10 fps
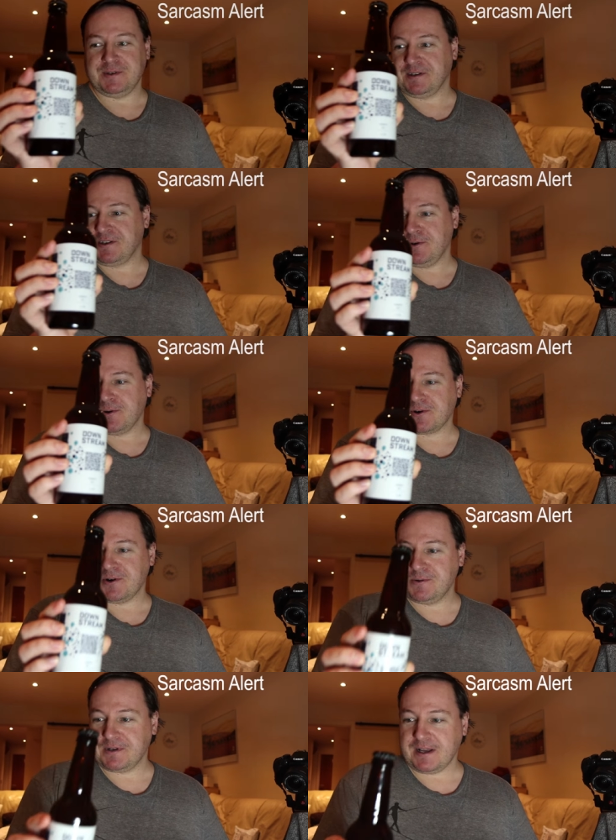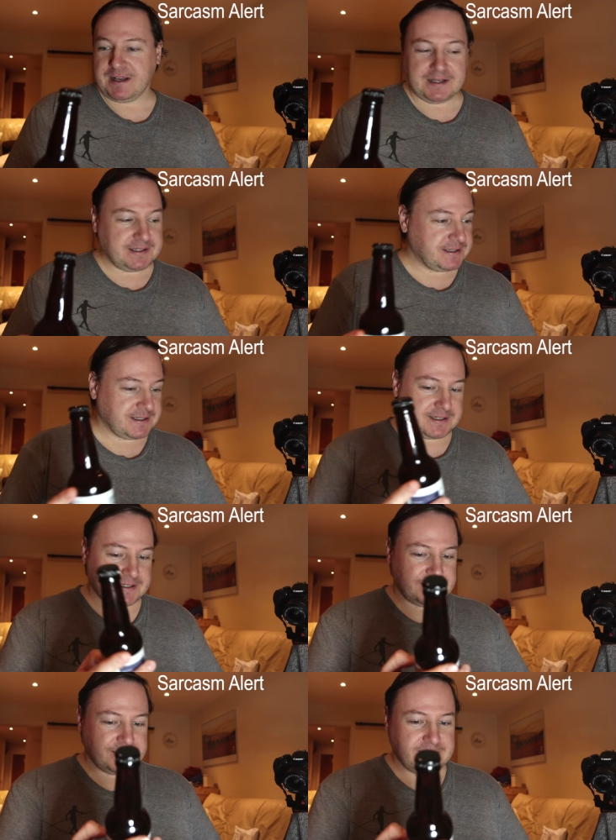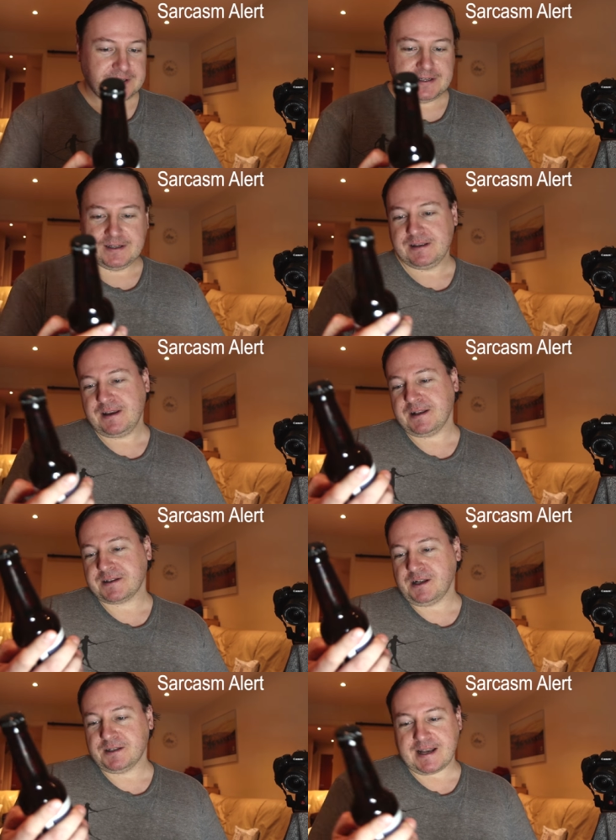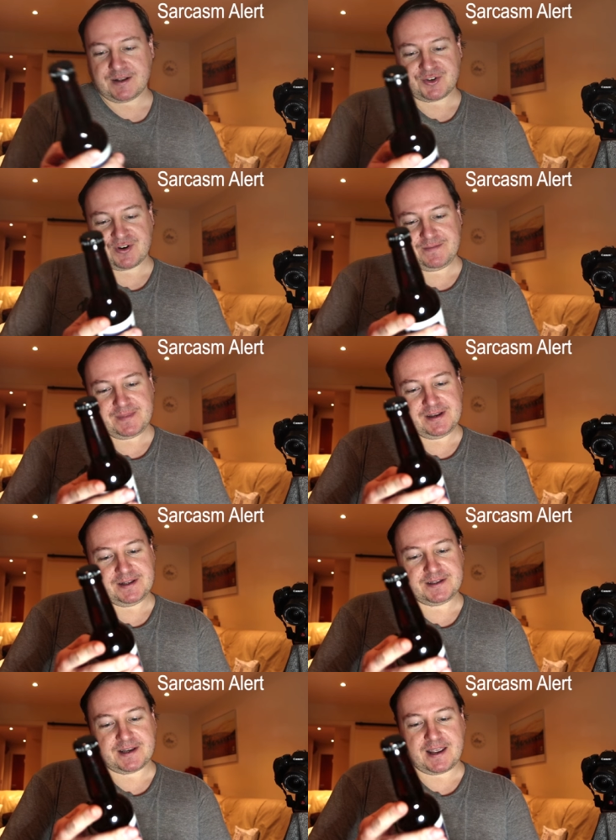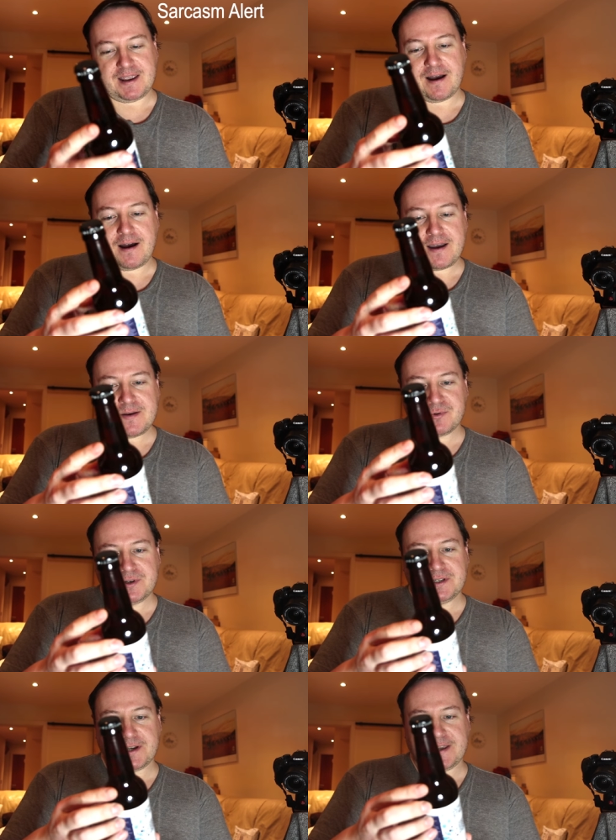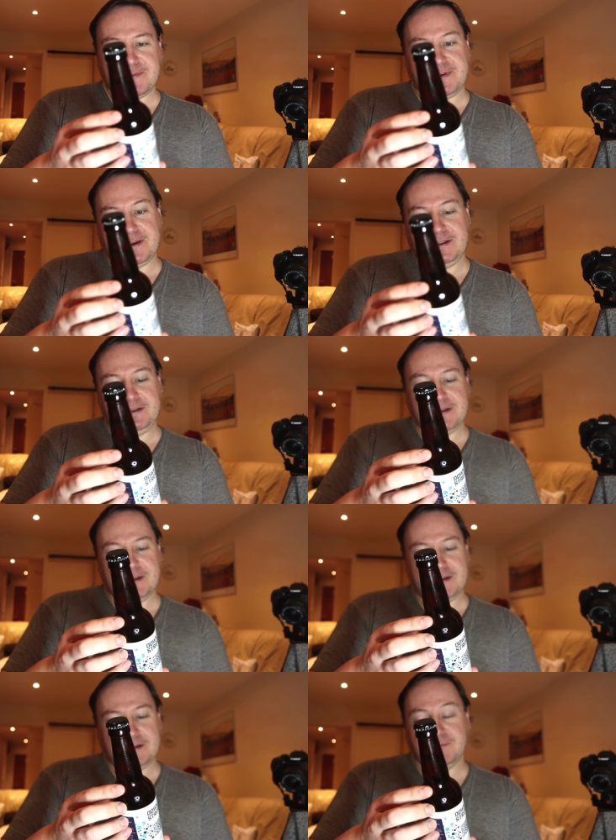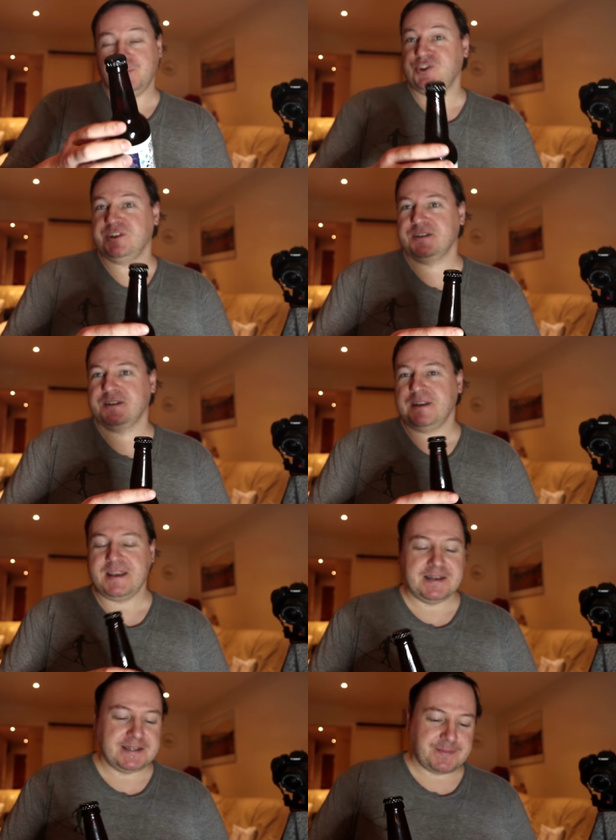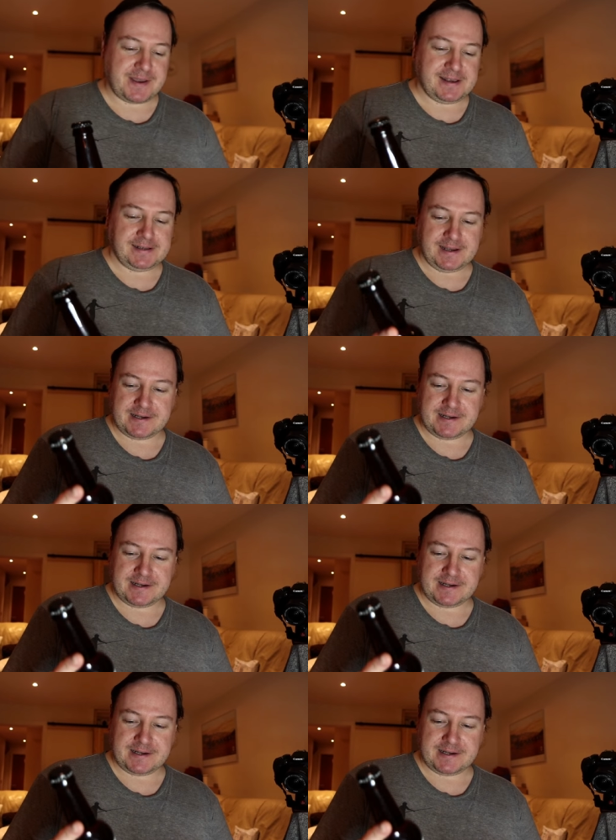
uses a QR code, and uh, yeah, it's called Downstream. It's a hybrid IPL, uh, which is an India Pale